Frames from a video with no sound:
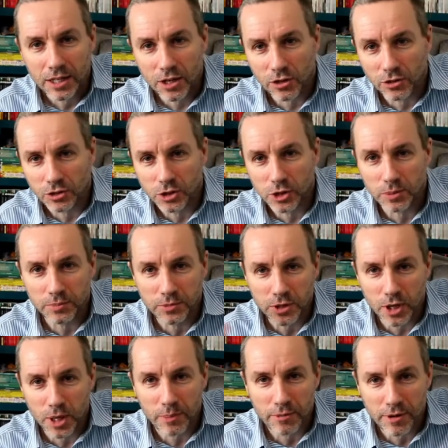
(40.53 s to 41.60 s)
costumes,
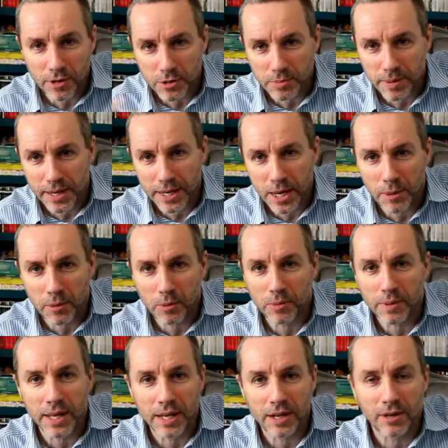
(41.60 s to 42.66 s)
eyebrows, makeup, all
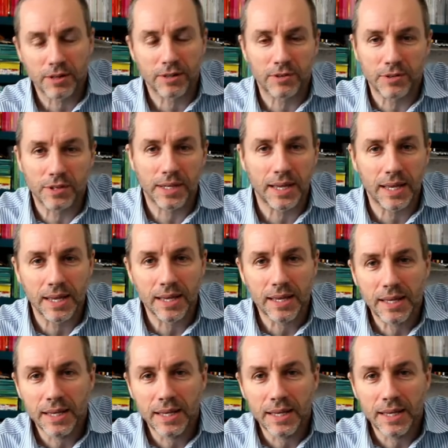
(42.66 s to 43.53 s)
that kind of thing.